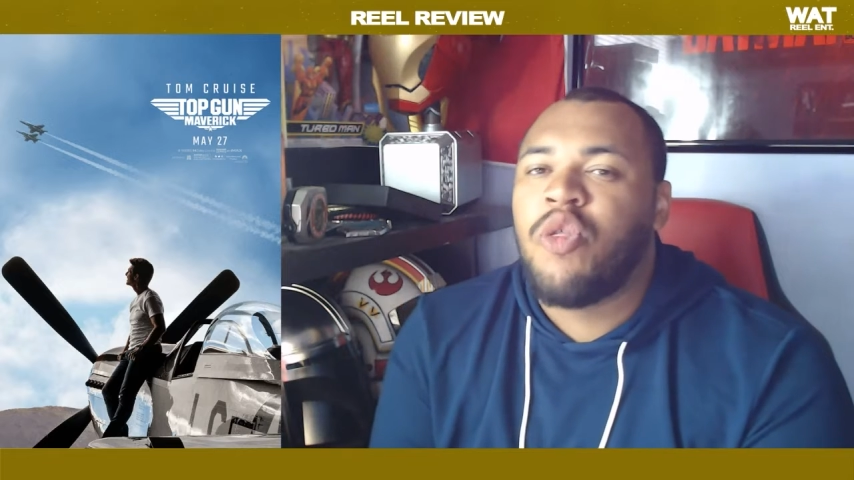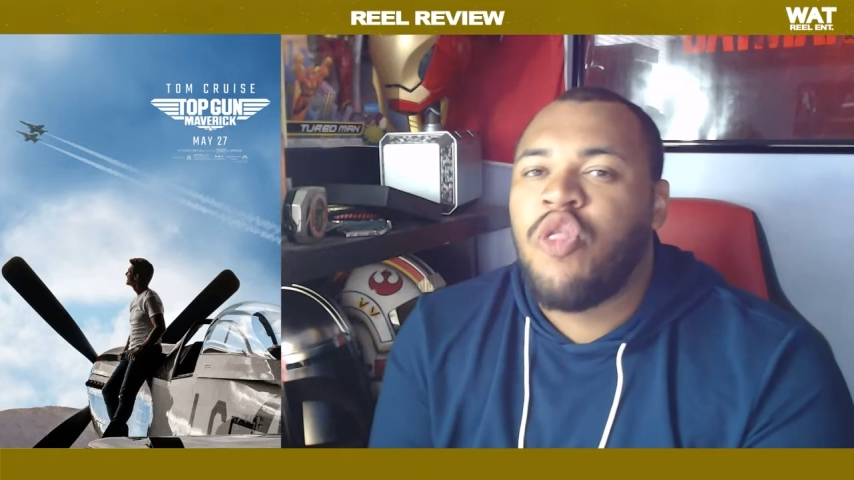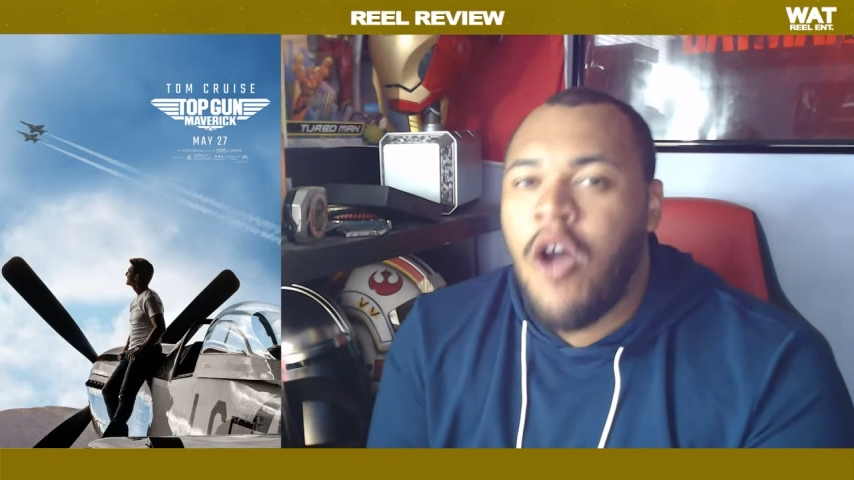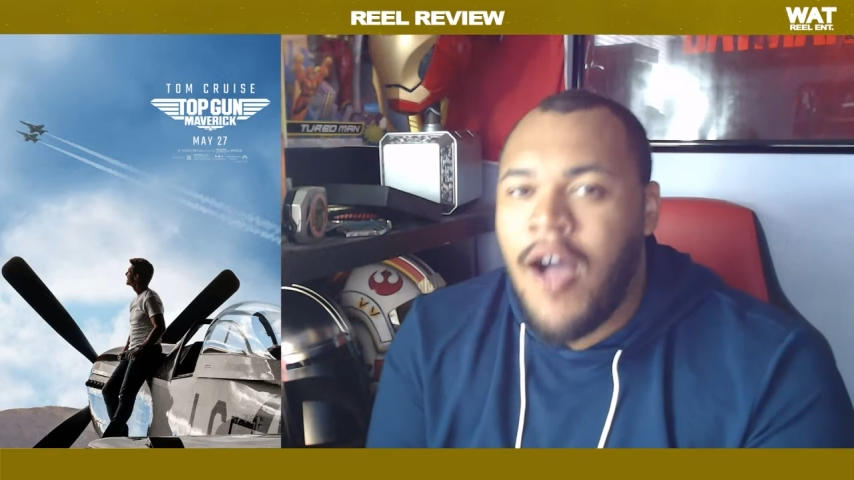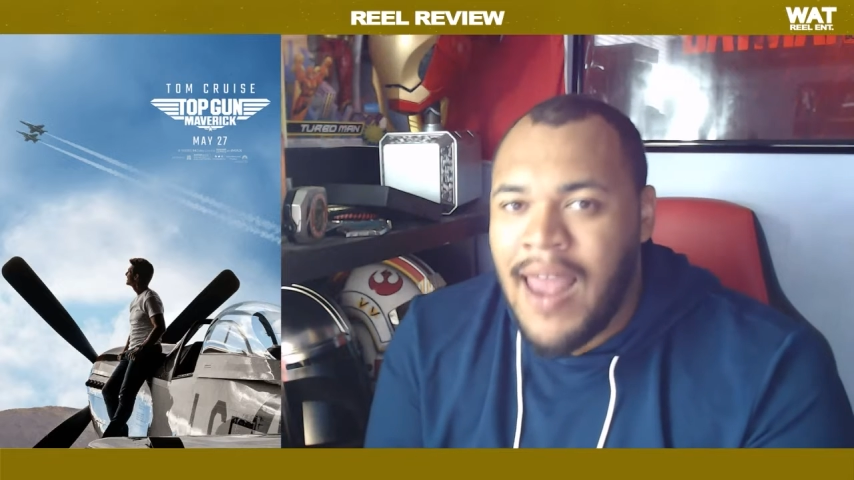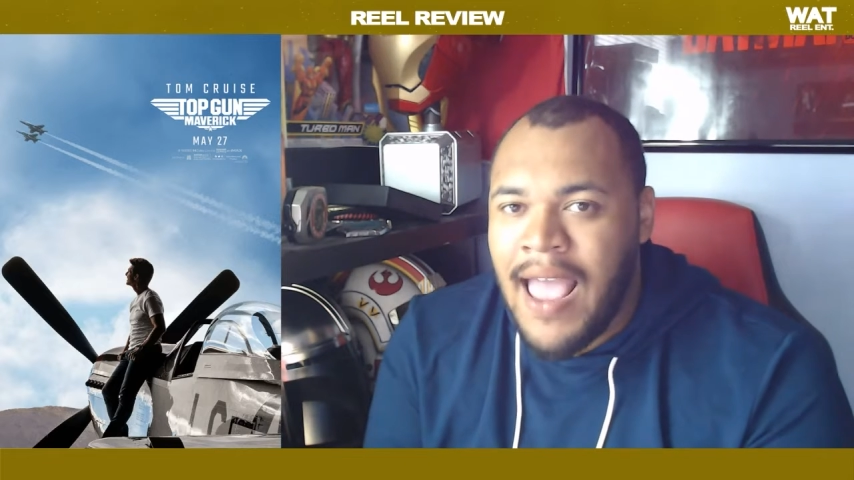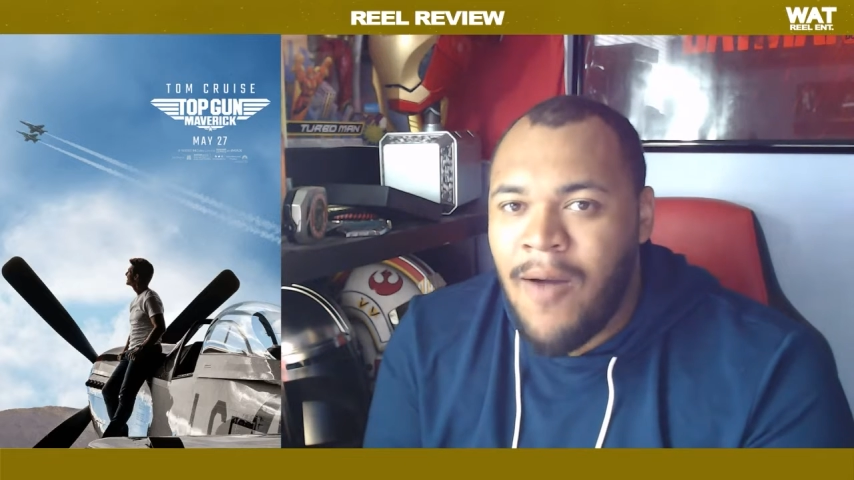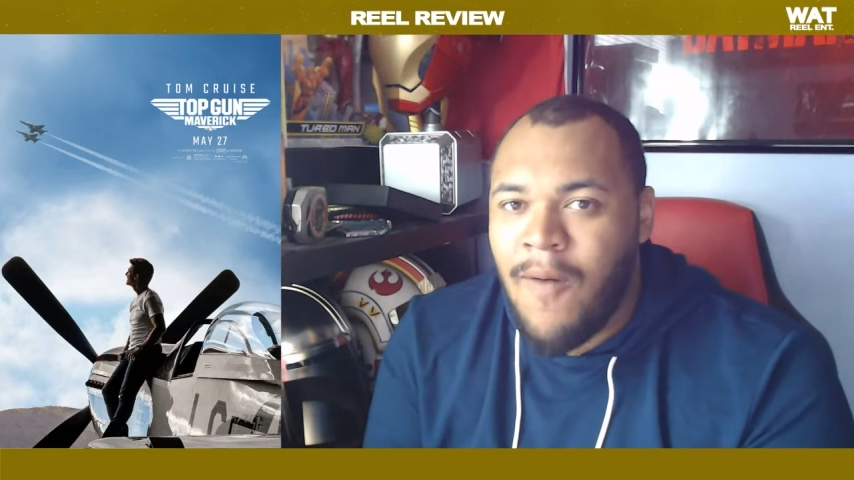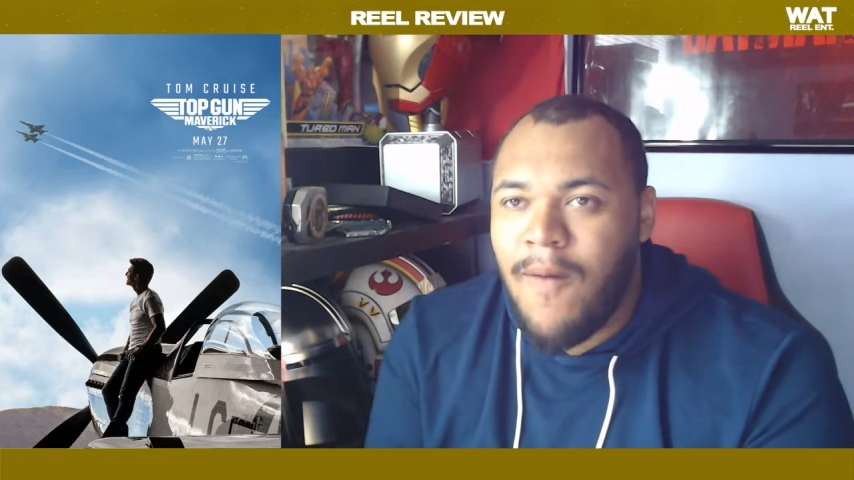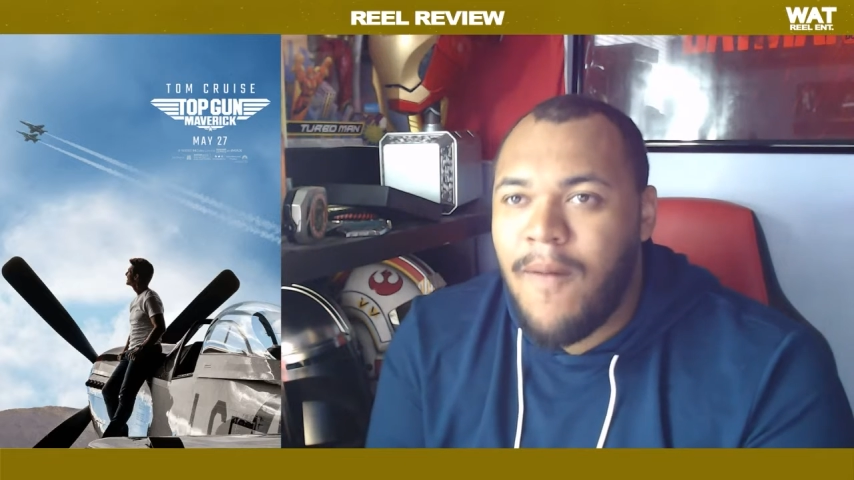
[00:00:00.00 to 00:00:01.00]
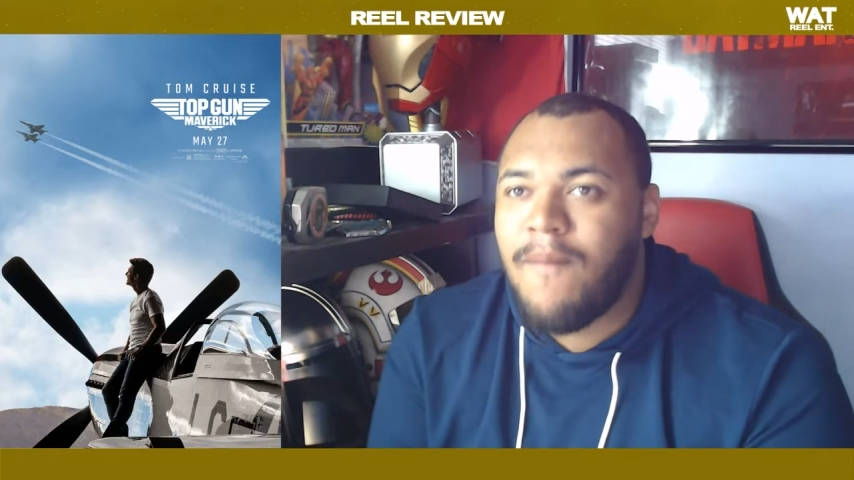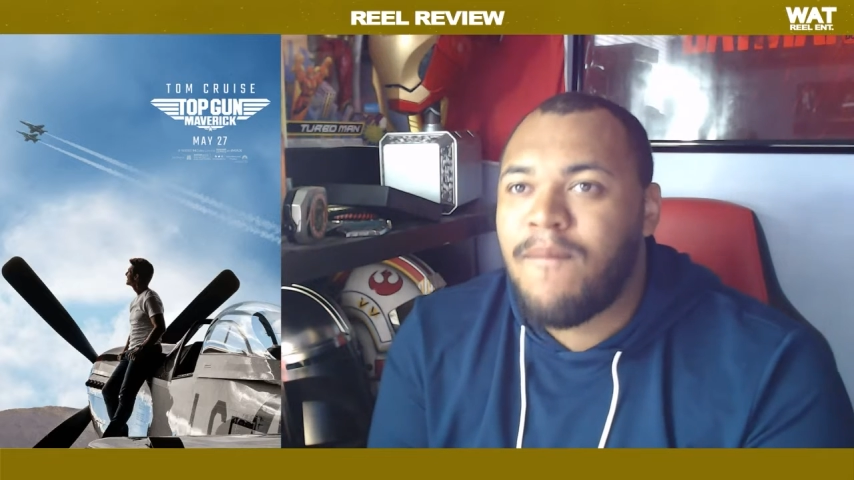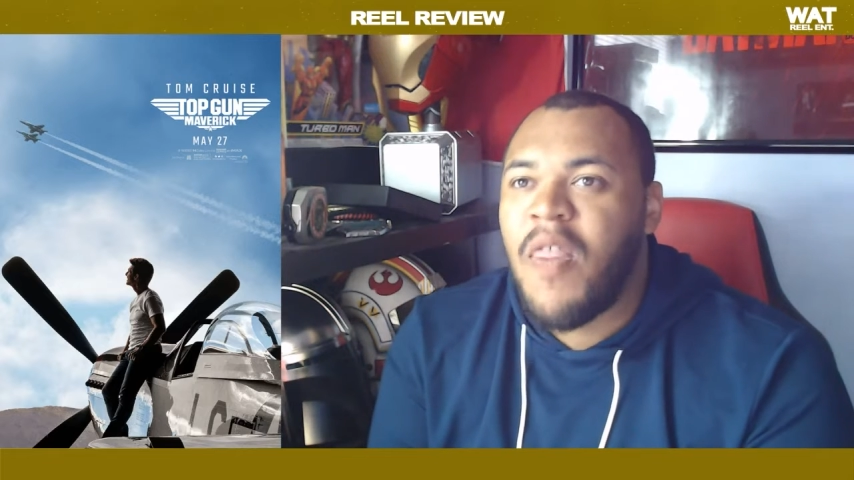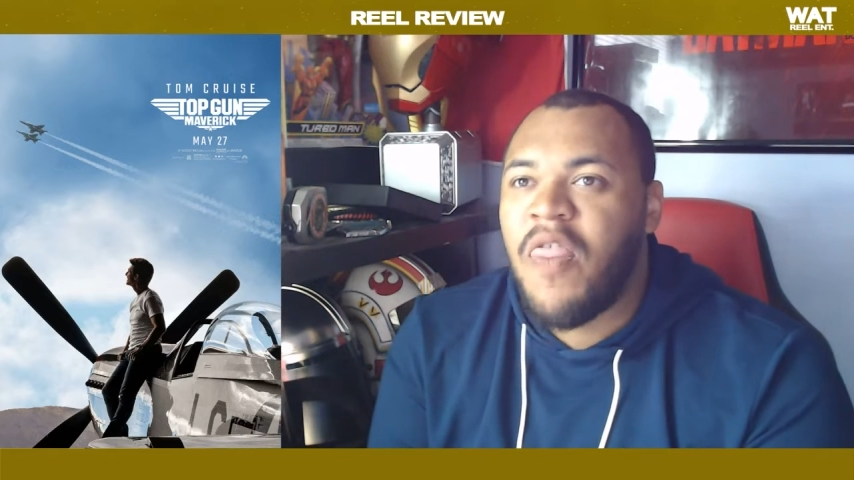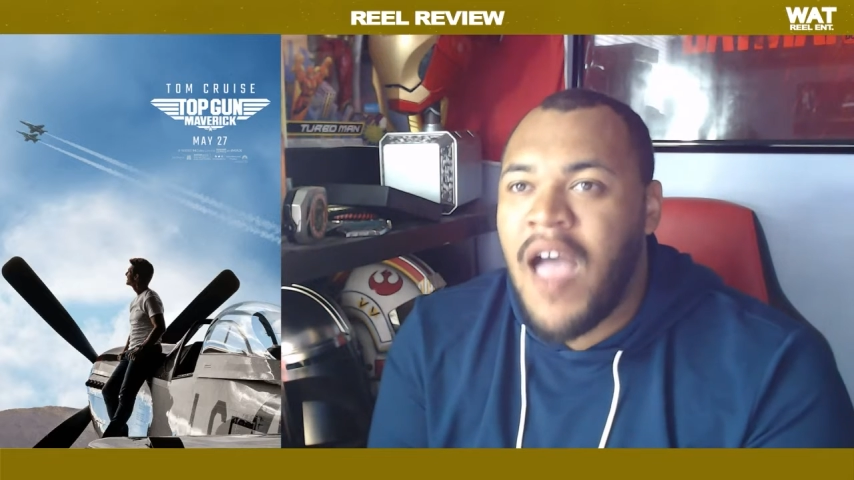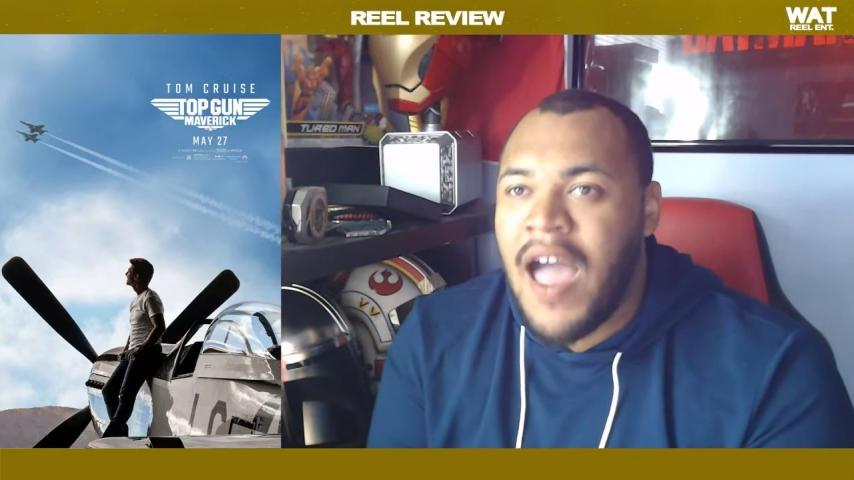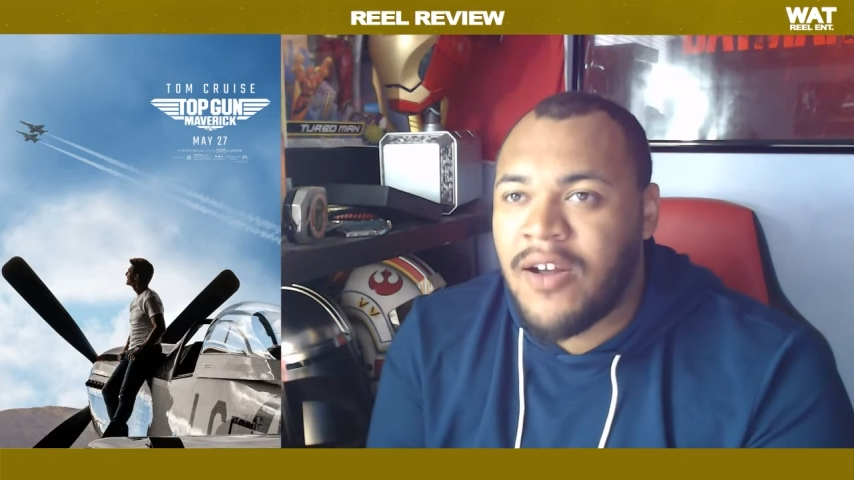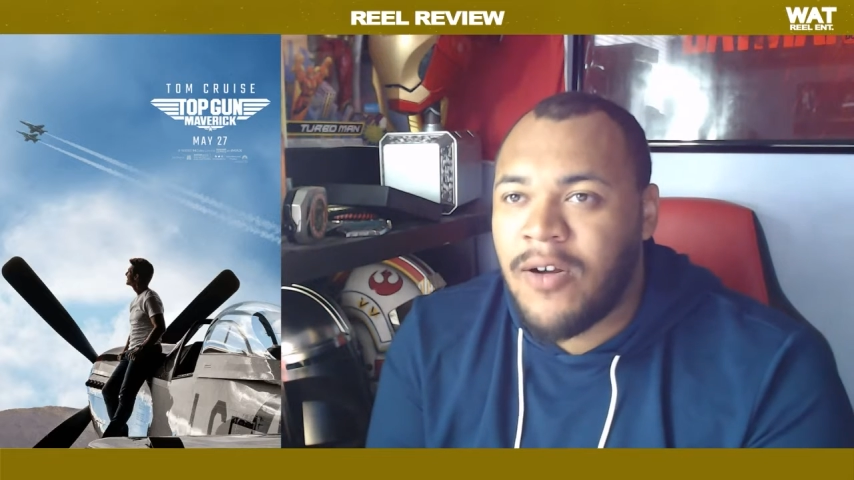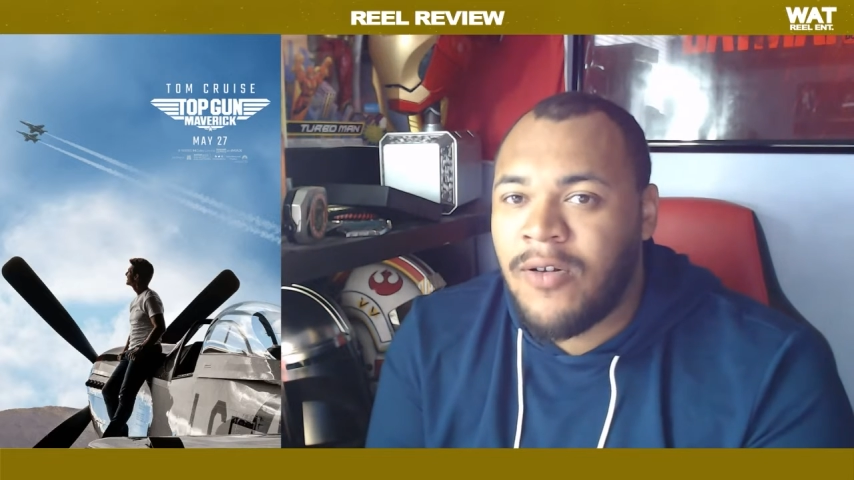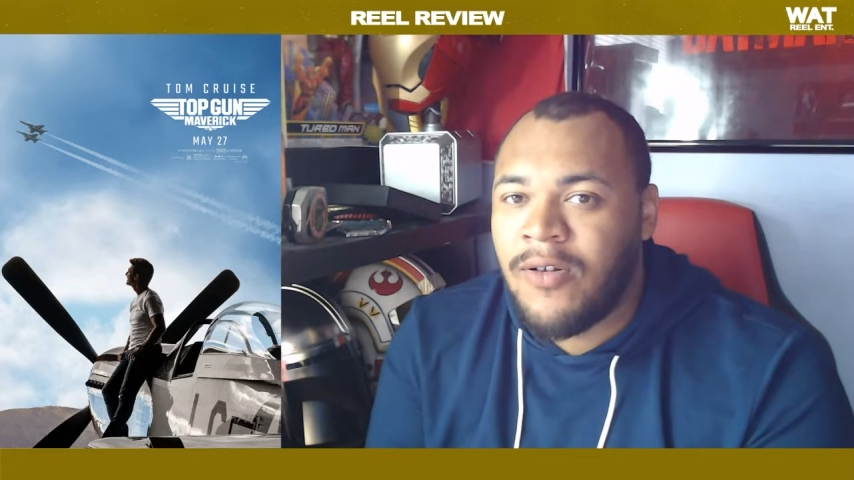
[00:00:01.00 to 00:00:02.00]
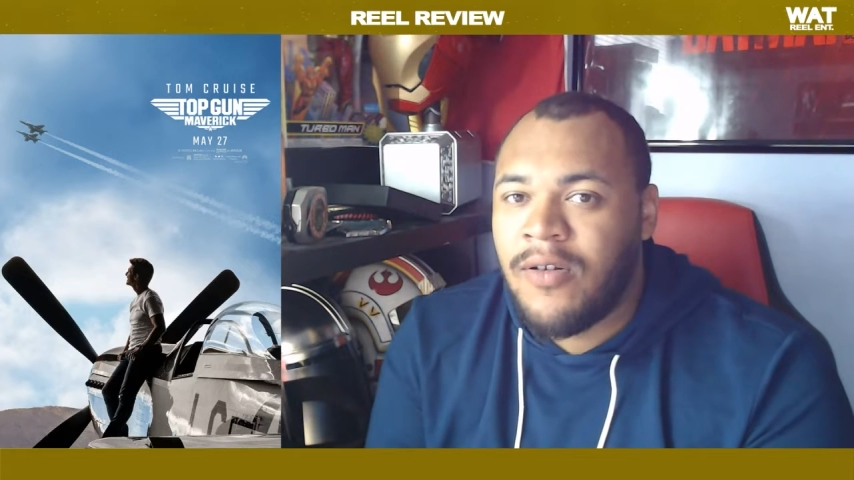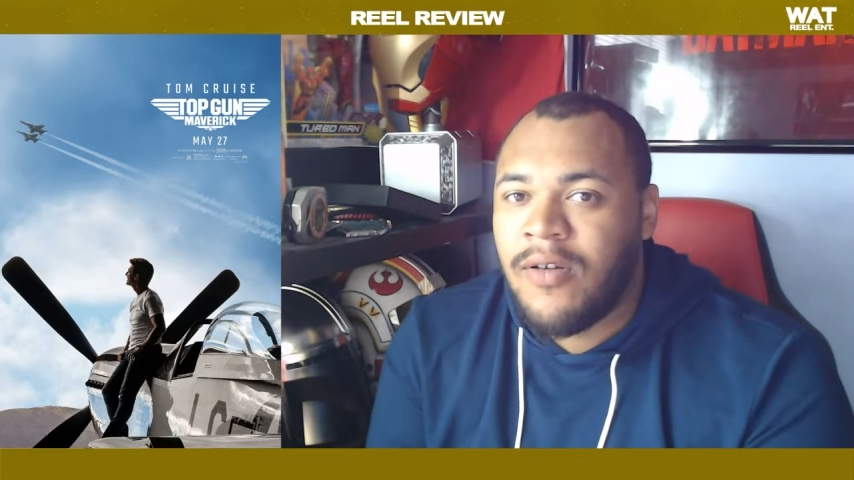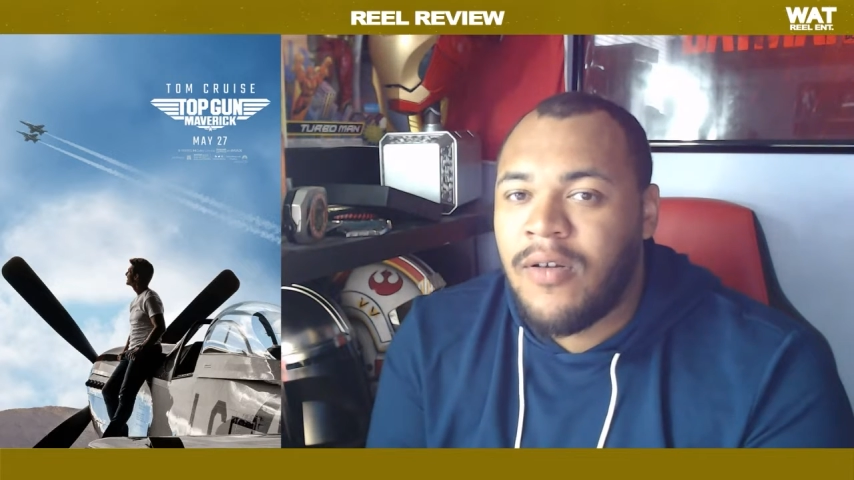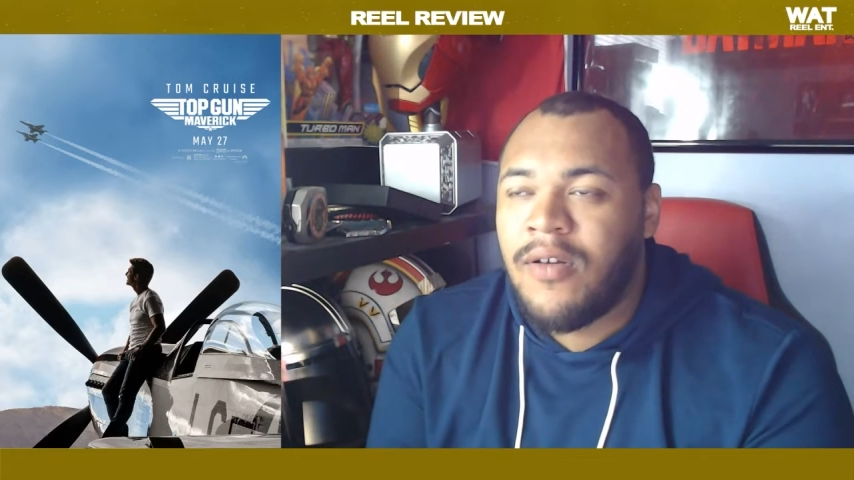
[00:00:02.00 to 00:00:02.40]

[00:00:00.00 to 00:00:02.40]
thought out, methodical